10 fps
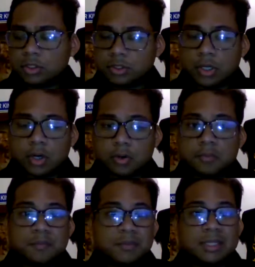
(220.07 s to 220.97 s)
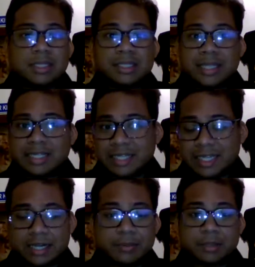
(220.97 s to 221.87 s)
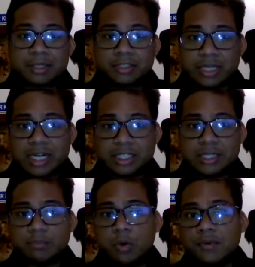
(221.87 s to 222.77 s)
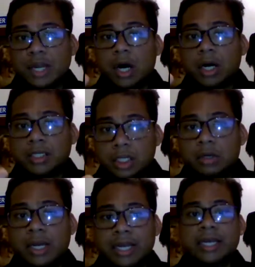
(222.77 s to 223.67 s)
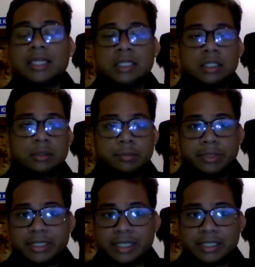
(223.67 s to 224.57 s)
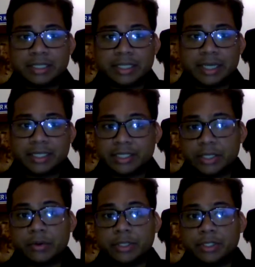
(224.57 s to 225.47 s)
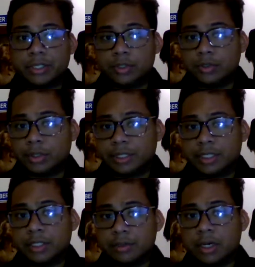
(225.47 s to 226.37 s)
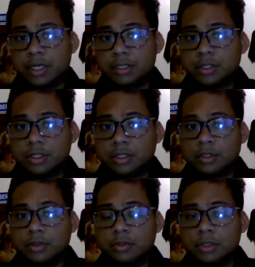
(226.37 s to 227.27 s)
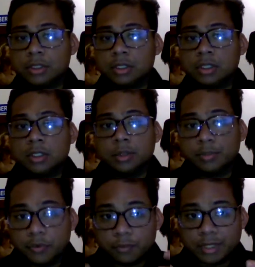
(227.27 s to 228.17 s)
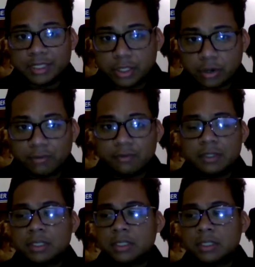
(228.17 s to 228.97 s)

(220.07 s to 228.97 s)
so that's kind of like my strategy moving on though ahead, because I still want to continue on to improve myself